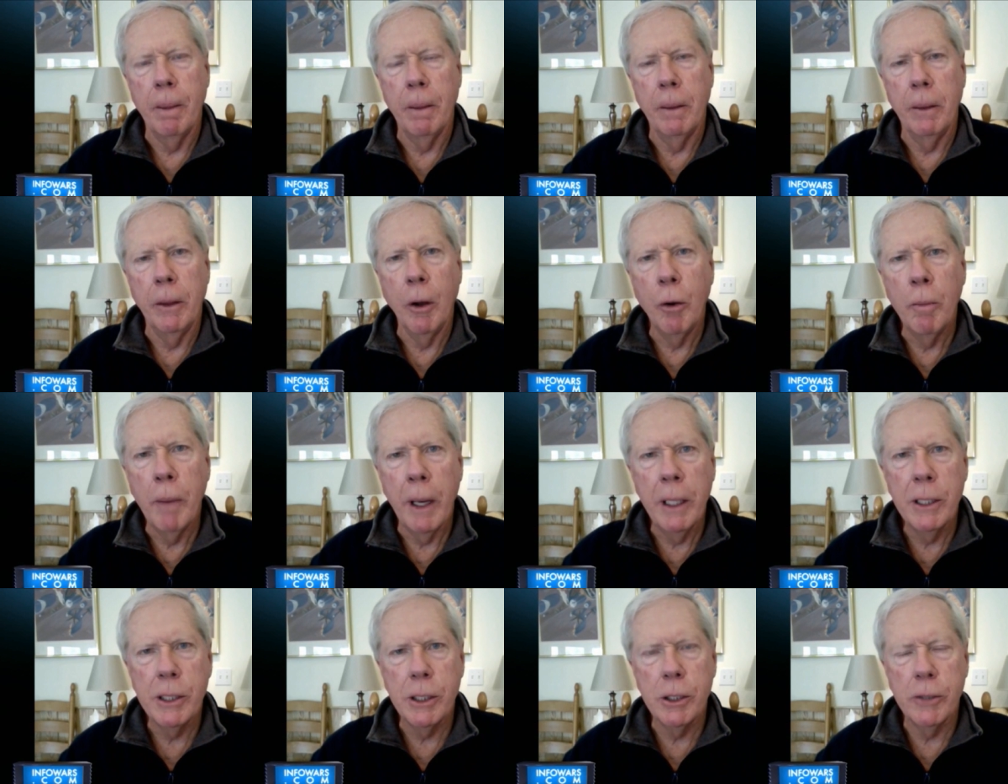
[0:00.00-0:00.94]
no
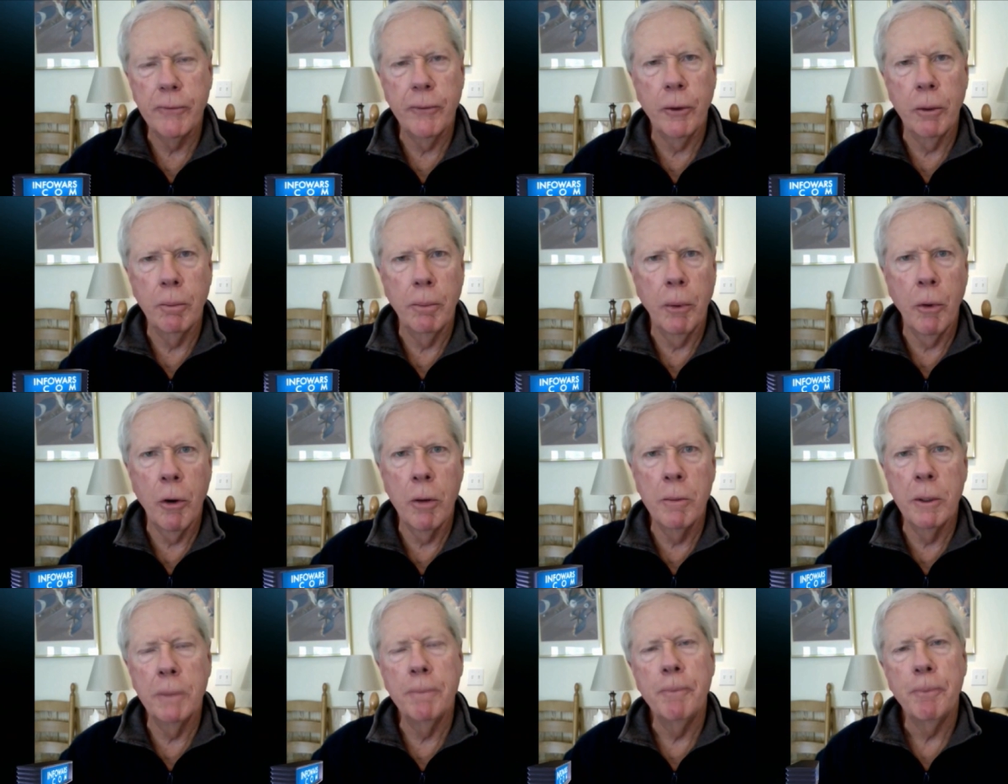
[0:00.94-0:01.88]
basis for
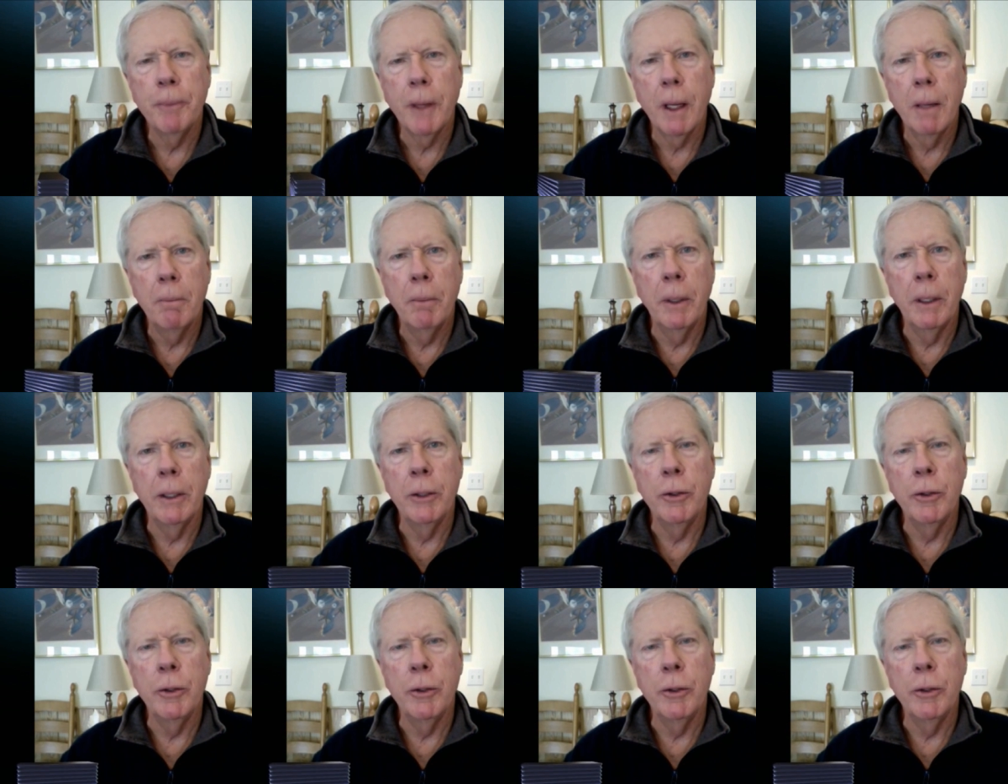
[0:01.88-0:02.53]
employment, but